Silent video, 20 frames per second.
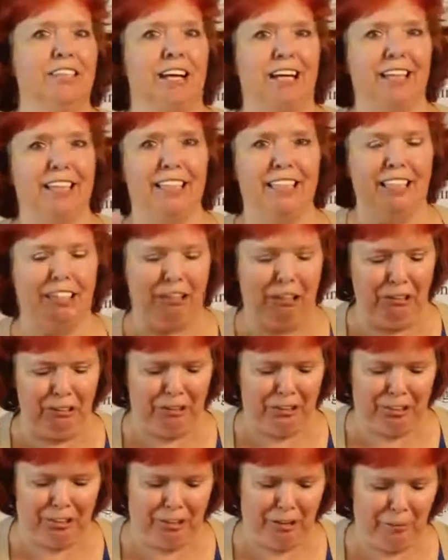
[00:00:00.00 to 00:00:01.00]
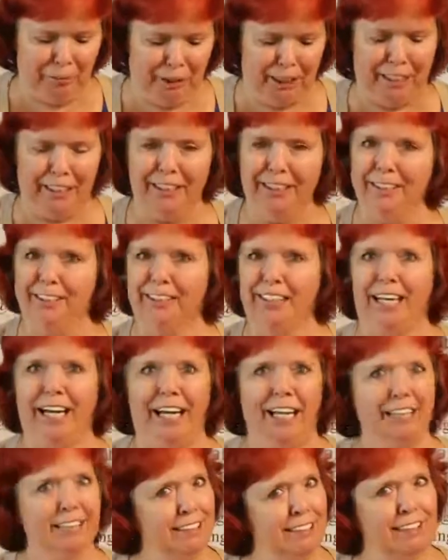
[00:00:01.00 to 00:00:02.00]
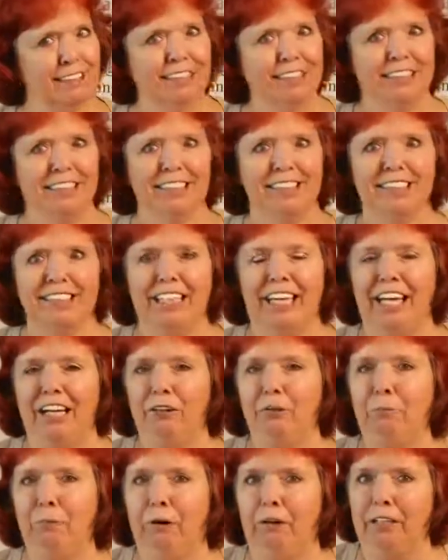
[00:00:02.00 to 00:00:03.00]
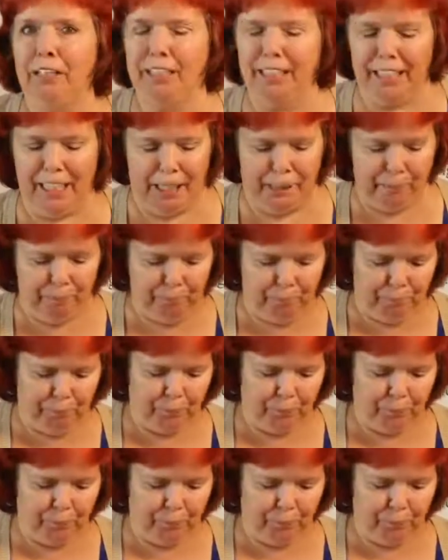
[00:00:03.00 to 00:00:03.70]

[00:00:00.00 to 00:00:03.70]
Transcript: not going to get close to her because she can't go party today.